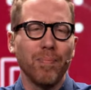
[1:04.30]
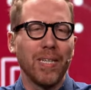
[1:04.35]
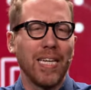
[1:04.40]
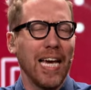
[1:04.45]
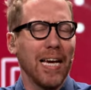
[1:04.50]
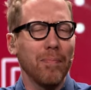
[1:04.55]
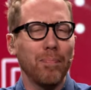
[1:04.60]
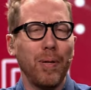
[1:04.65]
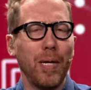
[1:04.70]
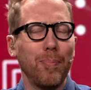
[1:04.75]

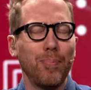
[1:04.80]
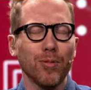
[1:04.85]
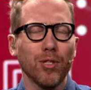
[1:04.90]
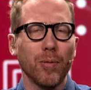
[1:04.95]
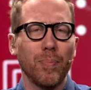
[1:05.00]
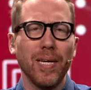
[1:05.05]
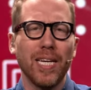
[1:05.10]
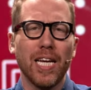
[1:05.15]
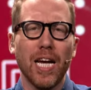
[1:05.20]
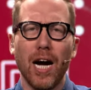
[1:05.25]
get people
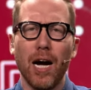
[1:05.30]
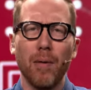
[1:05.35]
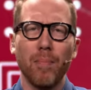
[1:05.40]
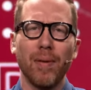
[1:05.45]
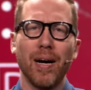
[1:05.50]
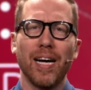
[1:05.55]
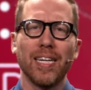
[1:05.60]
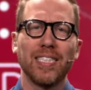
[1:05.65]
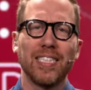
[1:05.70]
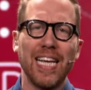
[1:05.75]
to become
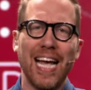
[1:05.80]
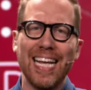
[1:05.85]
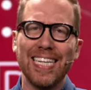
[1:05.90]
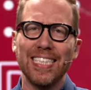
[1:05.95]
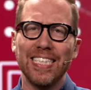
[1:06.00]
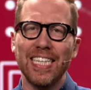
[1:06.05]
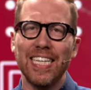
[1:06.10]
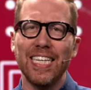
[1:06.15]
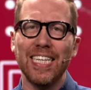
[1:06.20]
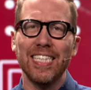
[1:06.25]

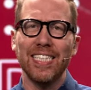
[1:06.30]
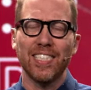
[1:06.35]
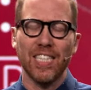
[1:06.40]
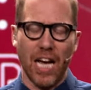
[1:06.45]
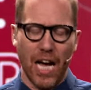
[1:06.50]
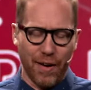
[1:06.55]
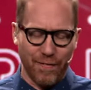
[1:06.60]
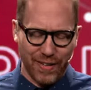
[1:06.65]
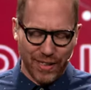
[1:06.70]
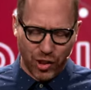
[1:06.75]
attendees
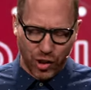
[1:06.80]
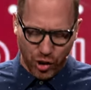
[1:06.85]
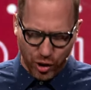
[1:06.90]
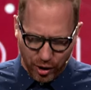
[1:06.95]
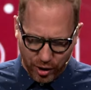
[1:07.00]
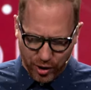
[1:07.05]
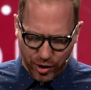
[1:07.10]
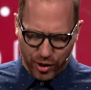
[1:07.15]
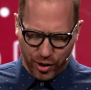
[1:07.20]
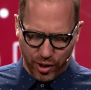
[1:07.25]
of a
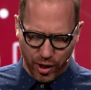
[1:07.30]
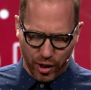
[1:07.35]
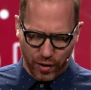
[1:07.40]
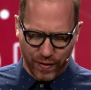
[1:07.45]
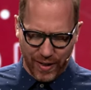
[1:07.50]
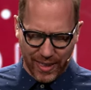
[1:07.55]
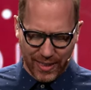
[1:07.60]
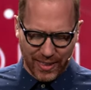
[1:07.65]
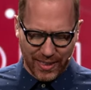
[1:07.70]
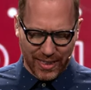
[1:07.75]
church
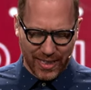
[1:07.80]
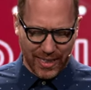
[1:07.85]
service.